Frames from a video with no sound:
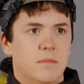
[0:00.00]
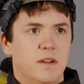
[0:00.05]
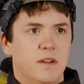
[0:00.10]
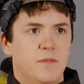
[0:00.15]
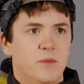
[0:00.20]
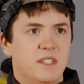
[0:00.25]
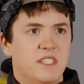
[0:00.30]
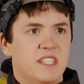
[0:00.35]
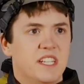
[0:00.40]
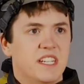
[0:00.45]

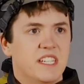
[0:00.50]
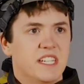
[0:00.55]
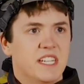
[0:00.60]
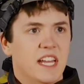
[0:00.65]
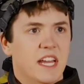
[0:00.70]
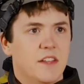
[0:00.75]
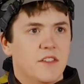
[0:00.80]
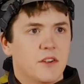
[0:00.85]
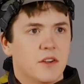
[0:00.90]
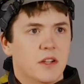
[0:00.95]
But if we
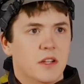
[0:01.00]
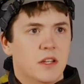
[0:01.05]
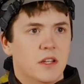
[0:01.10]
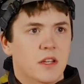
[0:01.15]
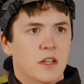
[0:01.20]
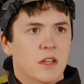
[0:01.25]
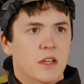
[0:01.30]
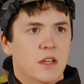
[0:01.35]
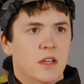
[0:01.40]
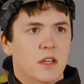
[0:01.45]
stick
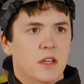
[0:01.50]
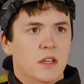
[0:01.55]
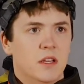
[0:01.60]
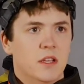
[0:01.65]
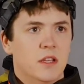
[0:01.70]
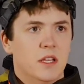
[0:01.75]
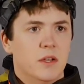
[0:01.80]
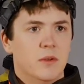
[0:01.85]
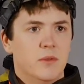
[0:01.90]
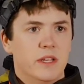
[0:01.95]
together,
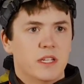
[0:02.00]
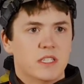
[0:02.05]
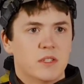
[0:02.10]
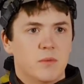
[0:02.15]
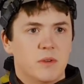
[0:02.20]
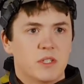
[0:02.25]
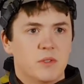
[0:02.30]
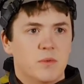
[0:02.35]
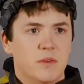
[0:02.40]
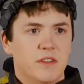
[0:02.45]
he
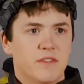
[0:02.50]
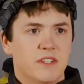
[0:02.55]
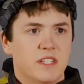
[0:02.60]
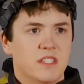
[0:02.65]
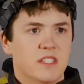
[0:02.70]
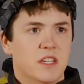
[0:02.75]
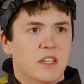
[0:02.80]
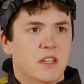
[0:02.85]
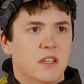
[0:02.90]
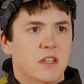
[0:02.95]
only has to watch
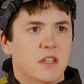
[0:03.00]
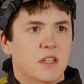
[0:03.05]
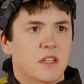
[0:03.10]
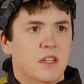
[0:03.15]
one of us.